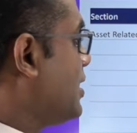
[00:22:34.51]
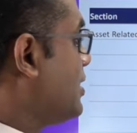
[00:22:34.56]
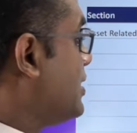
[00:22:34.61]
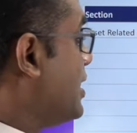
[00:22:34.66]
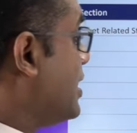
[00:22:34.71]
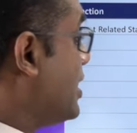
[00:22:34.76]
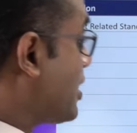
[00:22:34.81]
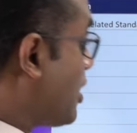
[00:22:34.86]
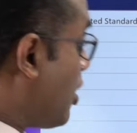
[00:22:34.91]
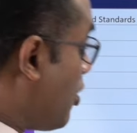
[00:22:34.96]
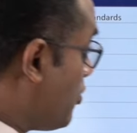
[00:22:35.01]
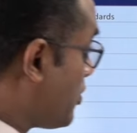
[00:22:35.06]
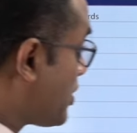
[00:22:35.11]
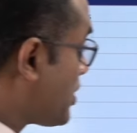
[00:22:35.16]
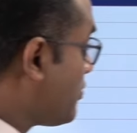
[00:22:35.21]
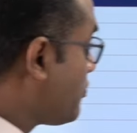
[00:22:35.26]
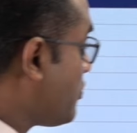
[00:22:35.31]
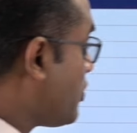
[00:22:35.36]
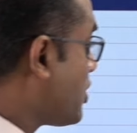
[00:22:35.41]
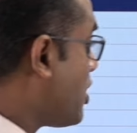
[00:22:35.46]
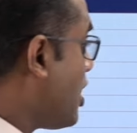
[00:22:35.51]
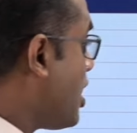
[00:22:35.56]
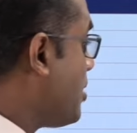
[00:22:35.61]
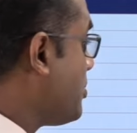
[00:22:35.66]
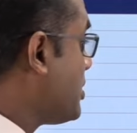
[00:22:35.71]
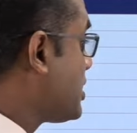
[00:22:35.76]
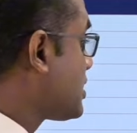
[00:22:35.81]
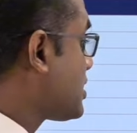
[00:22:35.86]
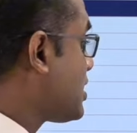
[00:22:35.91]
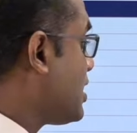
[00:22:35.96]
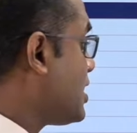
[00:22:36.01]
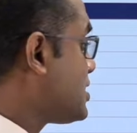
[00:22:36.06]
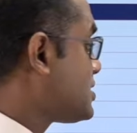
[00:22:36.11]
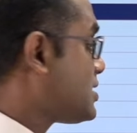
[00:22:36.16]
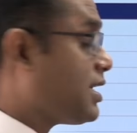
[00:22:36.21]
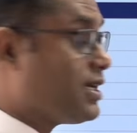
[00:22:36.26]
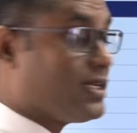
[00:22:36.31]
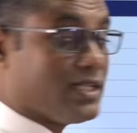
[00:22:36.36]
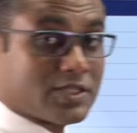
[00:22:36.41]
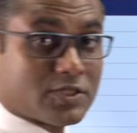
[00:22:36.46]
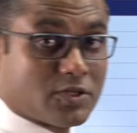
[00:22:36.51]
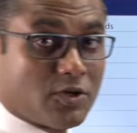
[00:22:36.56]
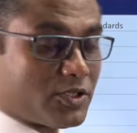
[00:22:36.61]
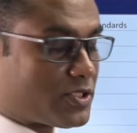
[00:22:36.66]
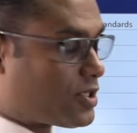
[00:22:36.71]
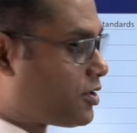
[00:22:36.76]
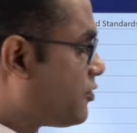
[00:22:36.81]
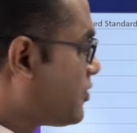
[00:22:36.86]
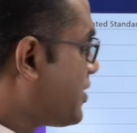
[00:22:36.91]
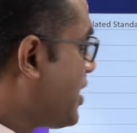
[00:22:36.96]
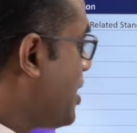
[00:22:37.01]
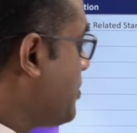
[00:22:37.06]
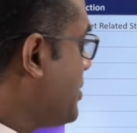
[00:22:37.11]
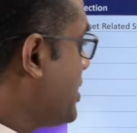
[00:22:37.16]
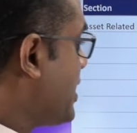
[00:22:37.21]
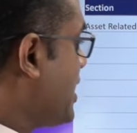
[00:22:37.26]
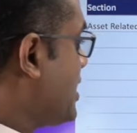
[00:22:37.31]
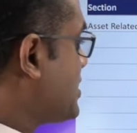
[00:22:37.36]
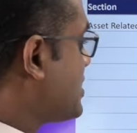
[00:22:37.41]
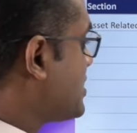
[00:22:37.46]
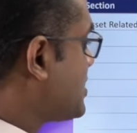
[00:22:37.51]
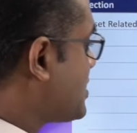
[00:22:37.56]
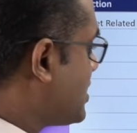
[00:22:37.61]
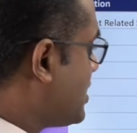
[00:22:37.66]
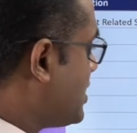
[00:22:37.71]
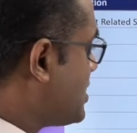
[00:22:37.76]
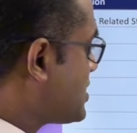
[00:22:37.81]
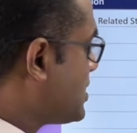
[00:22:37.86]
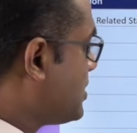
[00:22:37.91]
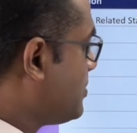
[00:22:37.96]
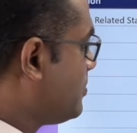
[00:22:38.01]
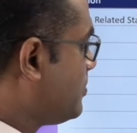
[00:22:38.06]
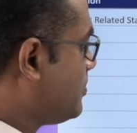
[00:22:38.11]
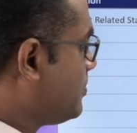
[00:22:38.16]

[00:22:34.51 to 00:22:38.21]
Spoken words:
then accounting for government grants and disclosure of government assistance,